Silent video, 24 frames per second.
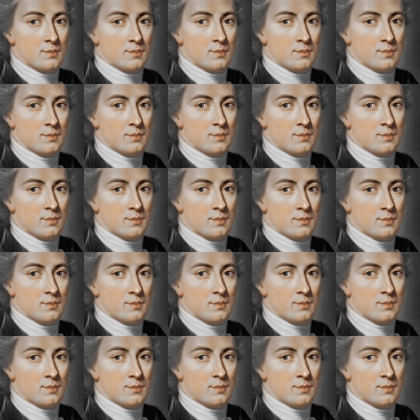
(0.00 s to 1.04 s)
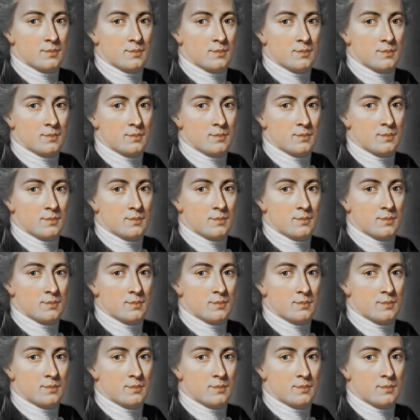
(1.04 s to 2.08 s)

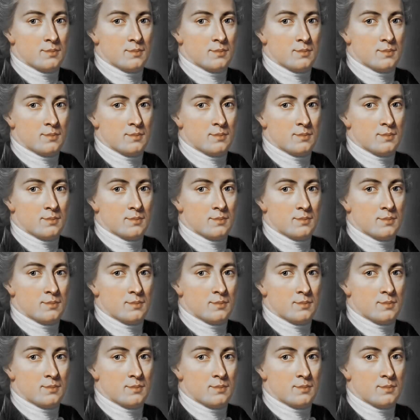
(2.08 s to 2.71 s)
[no speech]